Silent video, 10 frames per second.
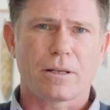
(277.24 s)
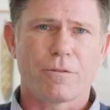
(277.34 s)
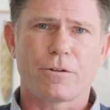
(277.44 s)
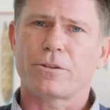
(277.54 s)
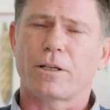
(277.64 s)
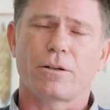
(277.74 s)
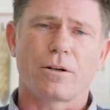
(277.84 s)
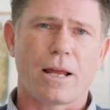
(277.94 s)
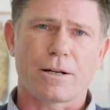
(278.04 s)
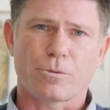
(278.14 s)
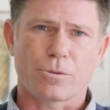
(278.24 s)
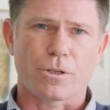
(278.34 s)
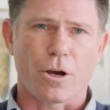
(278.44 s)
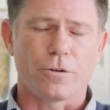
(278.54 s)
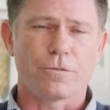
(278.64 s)
Everything in a natural
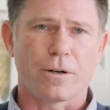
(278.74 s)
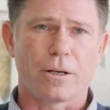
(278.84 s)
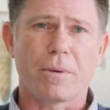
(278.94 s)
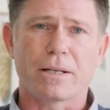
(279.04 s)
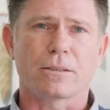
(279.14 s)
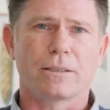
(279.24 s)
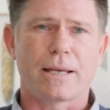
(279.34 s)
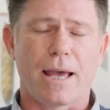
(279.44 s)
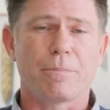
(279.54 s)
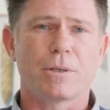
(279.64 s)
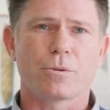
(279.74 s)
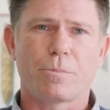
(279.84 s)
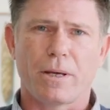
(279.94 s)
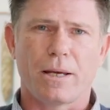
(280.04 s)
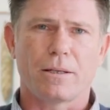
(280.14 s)
stone fundamentally can be
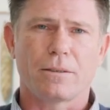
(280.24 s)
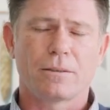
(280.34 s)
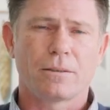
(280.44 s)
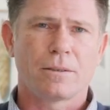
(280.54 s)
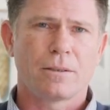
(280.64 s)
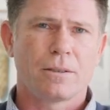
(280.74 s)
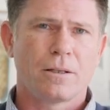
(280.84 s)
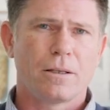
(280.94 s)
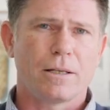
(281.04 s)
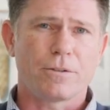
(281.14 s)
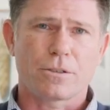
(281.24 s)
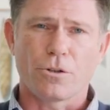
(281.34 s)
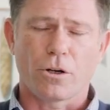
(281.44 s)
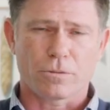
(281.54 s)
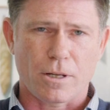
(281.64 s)
repaired. If it's
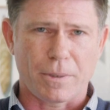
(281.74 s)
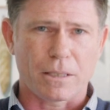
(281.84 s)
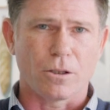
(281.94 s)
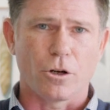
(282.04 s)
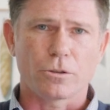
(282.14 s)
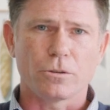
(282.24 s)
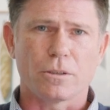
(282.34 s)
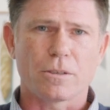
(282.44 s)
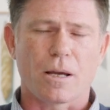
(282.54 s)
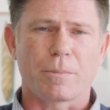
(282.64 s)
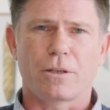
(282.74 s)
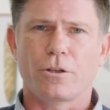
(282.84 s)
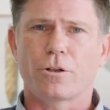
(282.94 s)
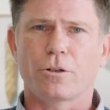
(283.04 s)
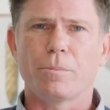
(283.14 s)
not something local and something
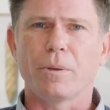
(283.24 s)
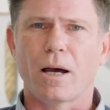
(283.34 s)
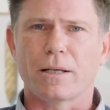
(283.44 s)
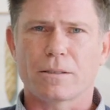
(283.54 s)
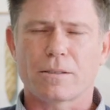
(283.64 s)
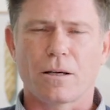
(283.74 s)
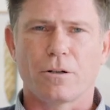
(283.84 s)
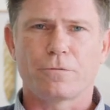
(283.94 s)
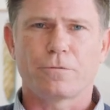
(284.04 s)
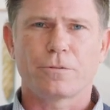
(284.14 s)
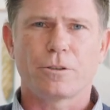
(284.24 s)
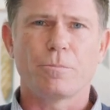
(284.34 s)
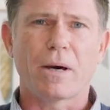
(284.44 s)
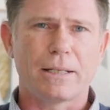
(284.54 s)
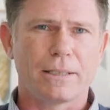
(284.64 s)
that you can apply yourself,
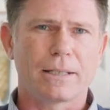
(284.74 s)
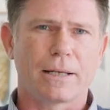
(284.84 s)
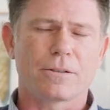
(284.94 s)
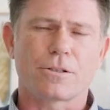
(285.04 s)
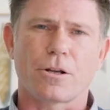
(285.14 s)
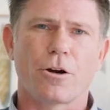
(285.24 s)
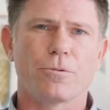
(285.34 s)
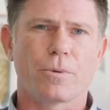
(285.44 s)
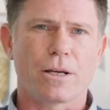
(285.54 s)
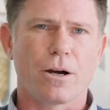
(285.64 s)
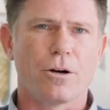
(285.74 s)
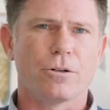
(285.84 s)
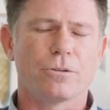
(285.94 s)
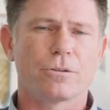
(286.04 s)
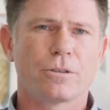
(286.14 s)
you may need to get the stone rehoned,